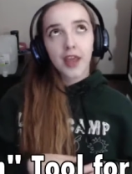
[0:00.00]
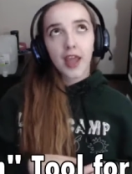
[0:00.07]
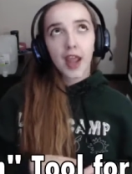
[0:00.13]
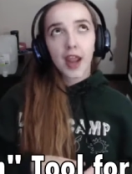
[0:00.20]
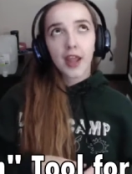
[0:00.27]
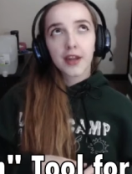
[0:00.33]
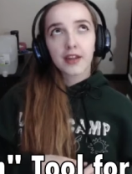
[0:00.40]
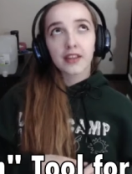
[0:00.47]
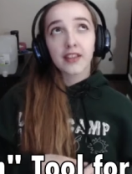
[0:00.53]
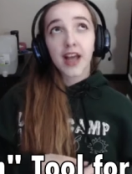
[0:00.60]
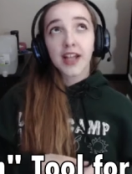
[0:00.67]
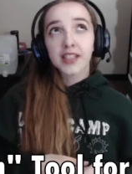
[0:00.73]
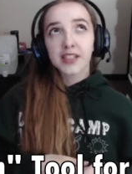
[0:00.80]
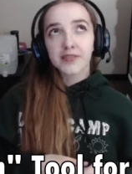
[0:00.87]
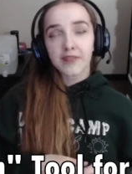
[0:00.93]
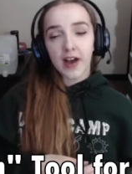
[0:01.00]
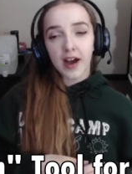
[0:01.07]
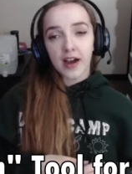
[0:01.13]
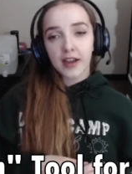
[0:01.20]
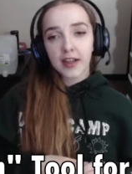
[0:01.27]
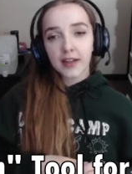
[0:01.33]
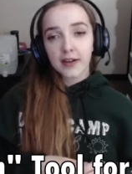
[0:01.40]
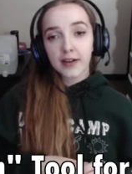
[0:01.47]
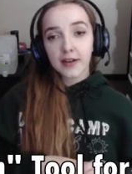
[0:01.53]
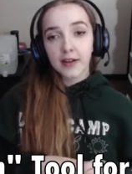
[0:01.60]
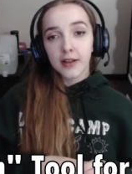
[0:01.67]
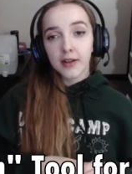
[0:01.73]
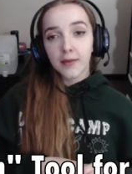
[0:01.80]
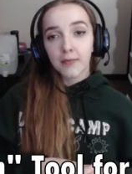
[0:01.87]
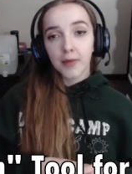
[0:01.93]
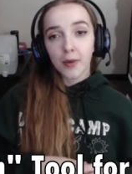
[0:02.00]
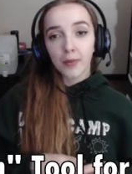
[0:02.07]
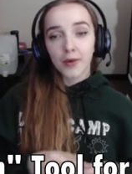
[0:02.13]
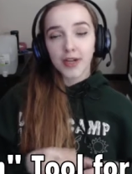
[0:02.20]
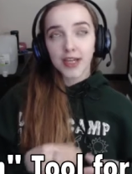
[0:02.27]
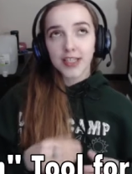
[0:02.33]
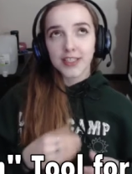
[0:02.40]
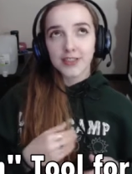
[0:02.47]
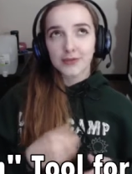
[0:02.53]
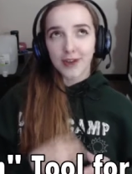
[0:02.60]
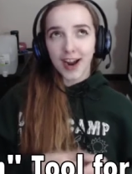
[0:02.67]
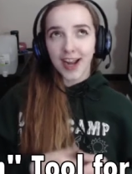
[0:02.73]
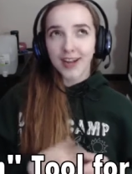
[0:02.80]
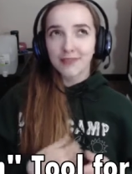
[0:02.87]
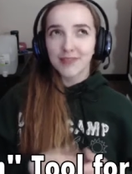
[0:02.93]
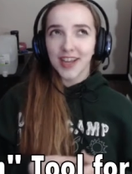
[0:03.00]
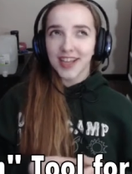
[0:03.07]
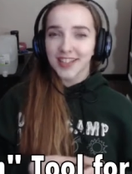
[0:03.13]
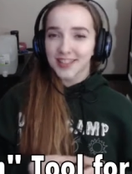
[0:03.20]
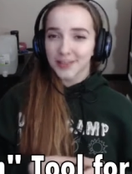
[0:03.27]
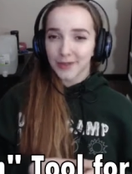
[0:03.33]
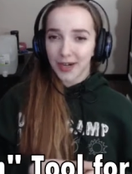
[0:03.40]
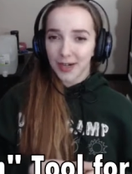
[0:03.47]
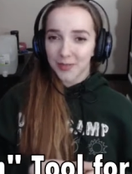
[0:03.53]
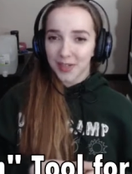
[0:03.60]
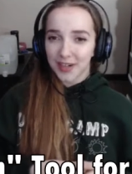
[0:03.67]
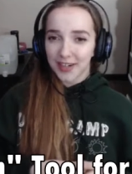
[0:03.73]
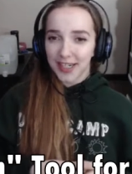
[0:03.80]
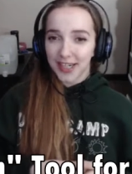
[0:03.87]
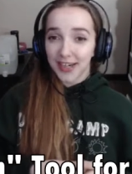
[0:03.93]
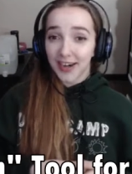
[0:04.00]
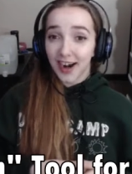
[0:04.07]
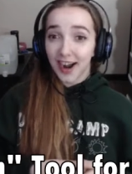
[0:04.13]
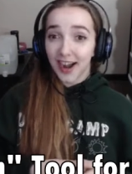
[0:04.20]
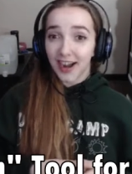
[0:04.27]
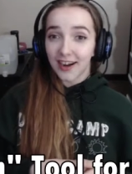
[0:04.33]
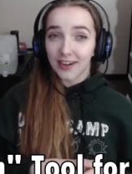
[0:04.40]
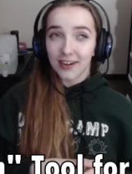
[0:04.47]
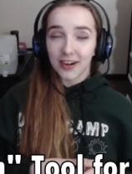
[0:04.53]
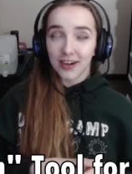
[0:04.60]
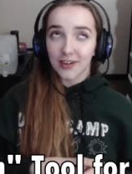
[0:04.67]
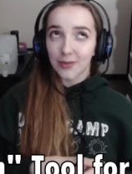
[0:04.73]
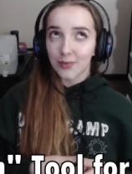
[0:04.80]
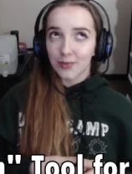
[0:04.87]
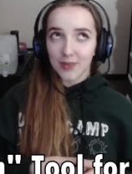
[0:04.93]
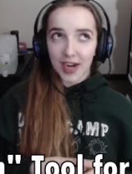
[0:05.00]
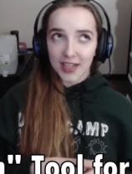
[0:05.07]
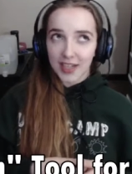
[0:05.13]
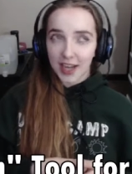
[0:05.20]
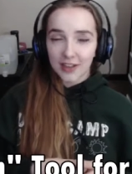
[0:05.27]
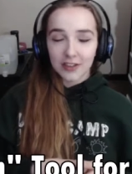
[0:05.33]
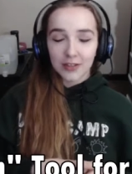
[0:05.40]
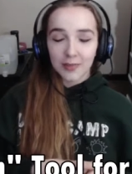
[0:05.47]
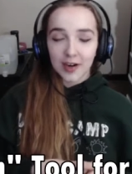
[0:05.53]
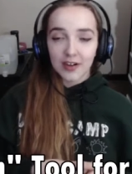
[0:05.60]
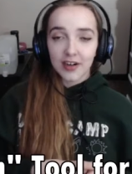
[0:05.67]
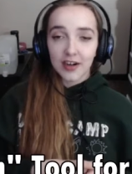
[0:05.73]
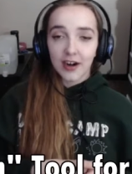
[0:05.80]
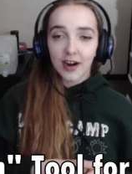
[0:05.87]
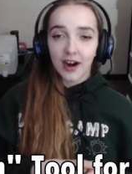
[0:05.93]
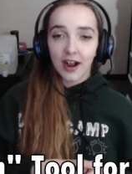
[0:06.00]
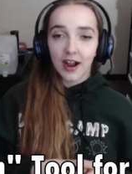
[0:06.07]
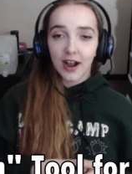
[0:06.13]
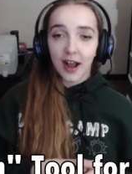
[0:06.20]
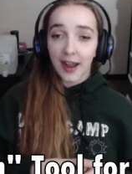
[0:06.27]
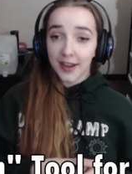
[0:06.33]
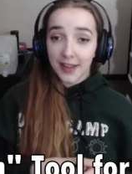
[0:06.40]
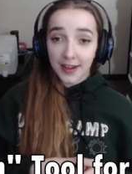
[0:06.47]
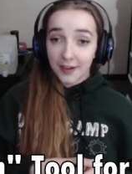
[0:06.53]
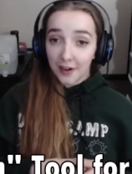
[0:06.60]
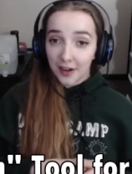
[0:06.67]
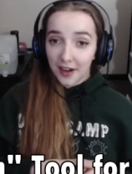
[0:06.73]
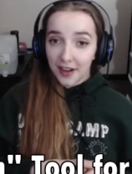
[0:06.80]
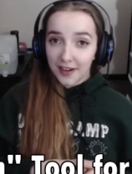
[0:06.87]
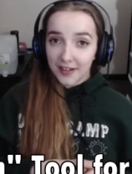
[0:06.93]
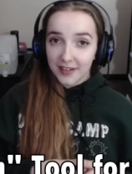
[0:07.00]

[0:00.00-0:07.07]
And that's fine, but when I try to make a square barrier, or a rectangular barrier, I cannot.